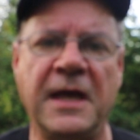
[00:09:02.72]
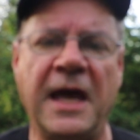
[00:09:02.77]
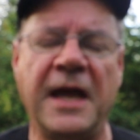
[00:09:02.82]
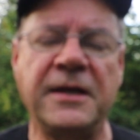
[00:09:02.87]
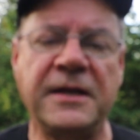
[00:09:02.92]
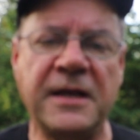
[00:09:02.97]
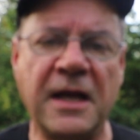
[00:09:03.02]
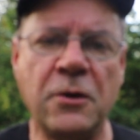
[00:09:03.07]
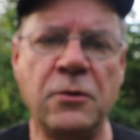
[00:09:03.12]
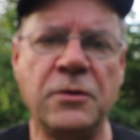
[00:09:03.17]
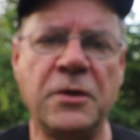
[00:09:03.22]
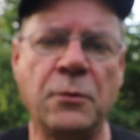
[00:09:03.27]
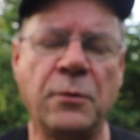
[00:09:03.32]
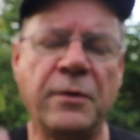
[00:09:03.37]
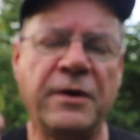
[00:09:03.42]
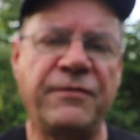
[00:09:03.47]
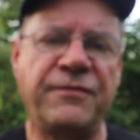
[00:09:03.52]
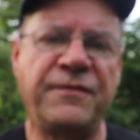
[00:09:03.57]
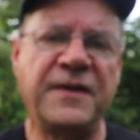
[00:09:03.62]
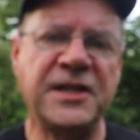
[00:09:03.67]
And now that
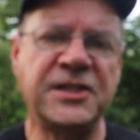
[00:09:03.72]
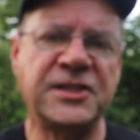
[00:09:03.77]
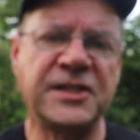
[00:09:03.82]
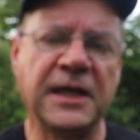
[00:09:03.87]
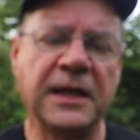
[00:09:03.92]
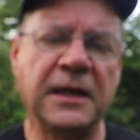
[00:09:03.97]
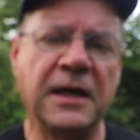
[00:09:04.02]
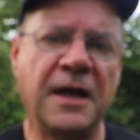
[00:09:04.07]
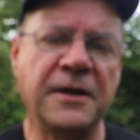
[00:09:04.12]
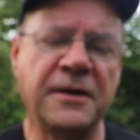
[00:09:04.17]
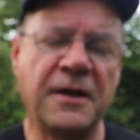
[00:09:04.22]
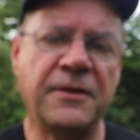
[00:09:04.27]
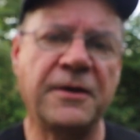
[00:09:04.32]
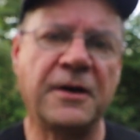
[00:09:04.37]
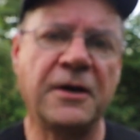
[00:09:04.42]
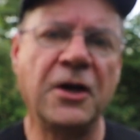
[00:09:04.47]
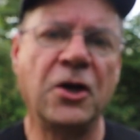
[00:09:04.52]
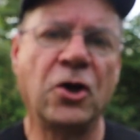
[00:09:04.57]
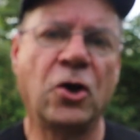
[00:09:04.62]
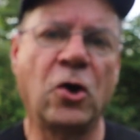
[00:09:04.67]
we're facing
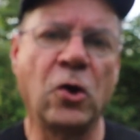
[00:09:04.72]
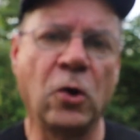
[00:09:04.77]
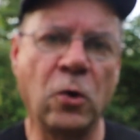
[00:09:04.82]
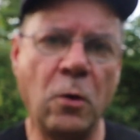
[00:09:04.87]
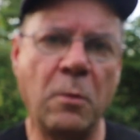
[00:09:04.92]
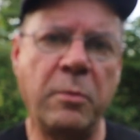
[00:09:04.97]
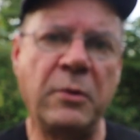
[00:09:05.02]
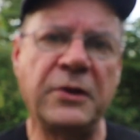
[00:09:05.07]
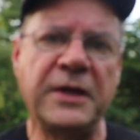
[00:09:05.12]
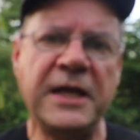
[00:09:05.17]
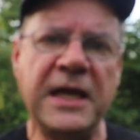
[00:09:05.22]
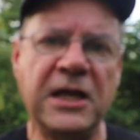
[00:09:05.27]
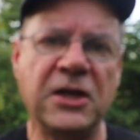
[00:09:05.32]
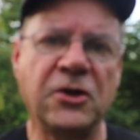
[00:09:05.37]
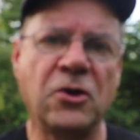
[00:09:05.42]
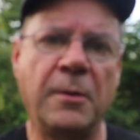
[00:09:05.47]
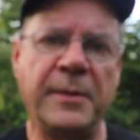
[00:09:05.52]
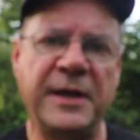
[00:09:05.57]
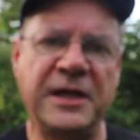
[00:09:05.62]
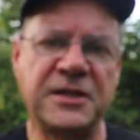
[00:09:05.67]
another global
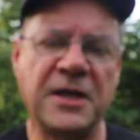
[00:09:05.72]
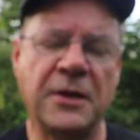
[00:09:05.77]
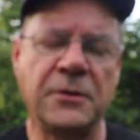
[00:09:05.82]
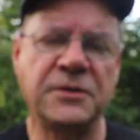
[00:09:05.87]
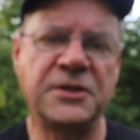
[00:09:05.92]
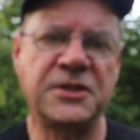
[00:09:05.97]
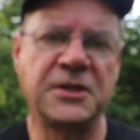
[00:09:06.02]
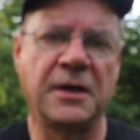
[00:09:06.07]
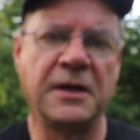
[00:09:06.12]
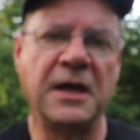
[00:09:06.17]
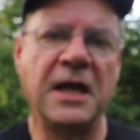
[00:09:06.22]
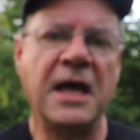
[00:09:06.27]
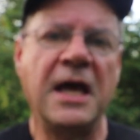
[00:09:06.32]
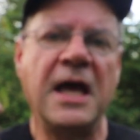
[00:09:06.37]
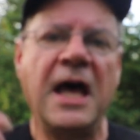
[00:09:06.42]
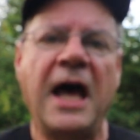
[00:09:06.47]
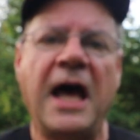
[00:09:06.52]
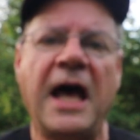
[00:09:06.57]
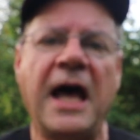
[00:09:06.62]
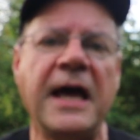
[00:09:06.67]
economic downturn,
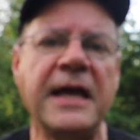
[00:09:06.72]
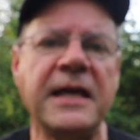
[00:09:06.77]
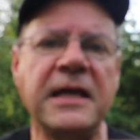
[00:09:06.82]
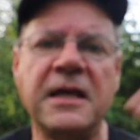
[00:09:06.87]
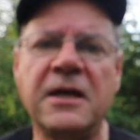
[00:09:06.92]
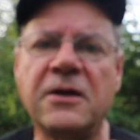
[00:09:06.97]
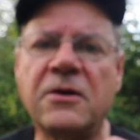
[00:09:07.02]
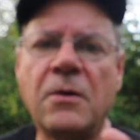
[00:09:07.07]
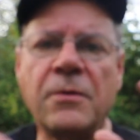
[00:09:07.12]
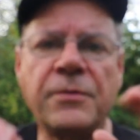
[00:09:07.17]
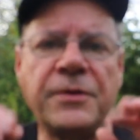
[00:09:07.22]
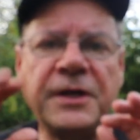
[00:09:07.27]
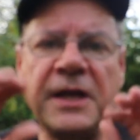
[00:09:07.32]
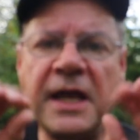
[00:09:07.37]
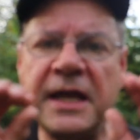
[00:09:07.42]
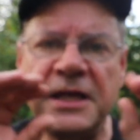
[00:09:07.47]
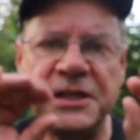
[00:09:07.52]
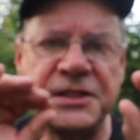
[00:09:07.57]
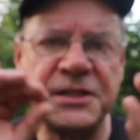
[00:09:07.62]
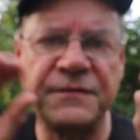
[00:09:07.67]
I hear all the
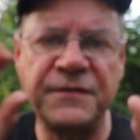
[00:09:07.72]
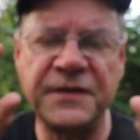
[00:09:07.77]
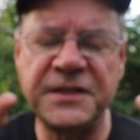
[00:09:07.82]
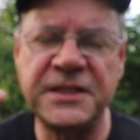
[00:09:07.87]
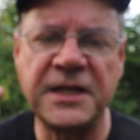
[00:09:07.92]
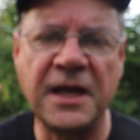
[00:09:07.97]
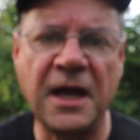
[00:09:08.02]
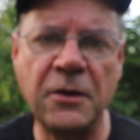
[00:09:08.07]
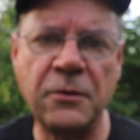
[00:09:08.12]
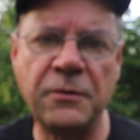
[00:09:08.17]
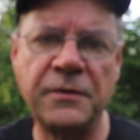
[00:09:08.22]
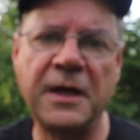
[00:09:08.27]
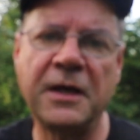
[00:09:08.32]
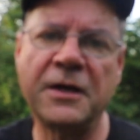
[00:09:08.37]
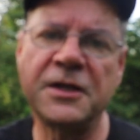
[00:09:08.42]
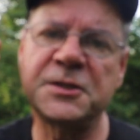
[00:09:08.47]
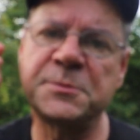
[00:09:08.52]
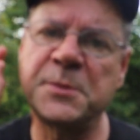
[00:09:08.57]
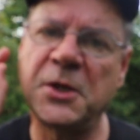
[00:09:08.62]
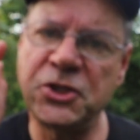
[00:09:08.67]
negativity out
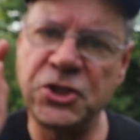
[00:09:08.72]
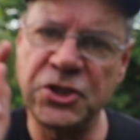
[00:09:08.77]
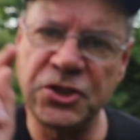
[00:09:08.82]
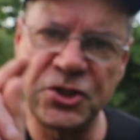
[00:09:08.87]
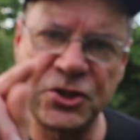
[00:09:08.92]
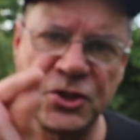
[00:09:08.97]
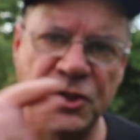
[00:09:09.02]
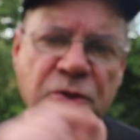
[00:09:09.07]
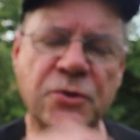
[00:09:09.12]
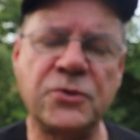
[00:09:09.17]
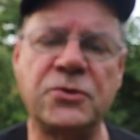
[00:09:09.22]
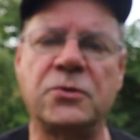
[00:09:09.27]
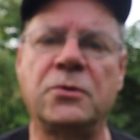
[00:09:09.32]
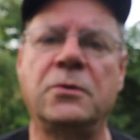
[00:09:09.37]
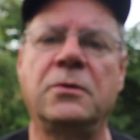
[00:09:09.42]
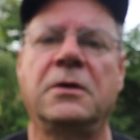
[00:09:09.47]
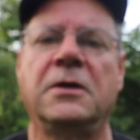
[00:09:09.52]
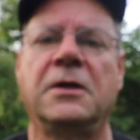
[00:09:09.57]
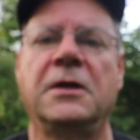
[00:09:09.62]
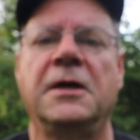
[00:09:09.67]
there as much as you
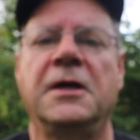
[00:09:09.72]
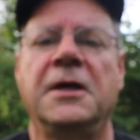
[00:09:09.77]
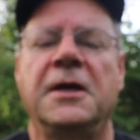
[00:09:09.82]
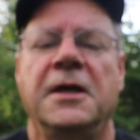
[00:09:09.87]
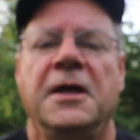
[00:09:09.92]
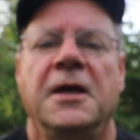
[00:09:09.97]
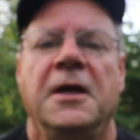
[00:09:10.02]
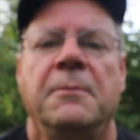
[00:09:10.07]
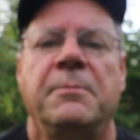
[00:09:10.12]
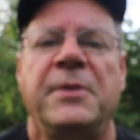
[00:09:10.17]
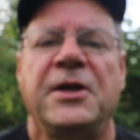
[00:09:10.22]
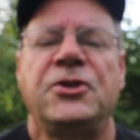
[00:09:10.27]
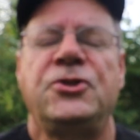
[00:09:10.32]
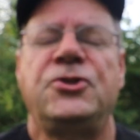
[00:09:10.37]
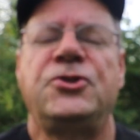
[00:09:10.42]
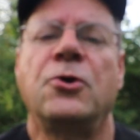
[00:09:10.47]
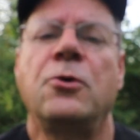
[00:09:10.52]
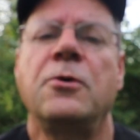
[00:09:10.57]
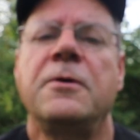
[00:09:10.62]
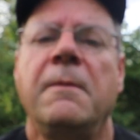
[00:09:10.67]
do, but
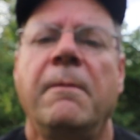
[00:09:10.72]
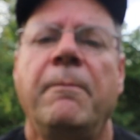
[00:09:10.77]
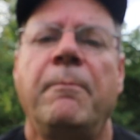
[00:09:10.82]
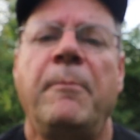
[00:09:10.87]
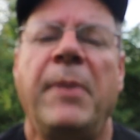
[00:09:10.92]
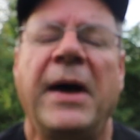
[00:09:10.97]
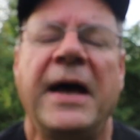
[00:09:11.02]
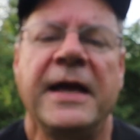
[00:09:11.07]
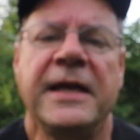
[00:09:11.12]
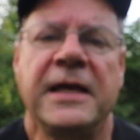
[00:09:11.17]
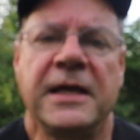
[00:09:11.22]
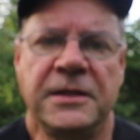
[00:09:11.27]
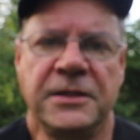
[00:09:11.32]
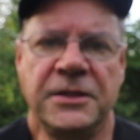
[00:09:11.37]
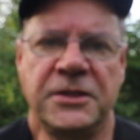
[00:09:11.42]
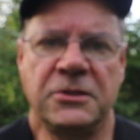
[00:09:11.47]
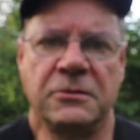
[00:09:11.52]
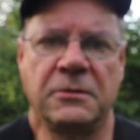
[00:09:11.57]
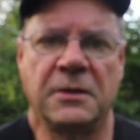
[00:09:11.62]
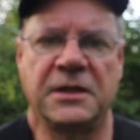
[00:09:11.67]
don't buy
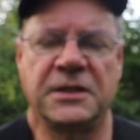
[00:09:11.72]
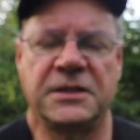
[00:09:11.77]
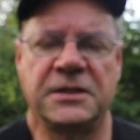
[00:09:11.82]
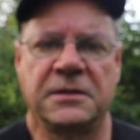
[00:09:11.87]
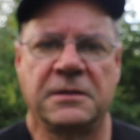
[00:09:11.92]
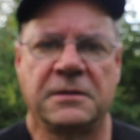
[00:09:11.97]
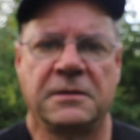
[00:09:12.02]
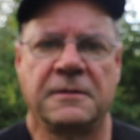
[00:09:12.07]
into it.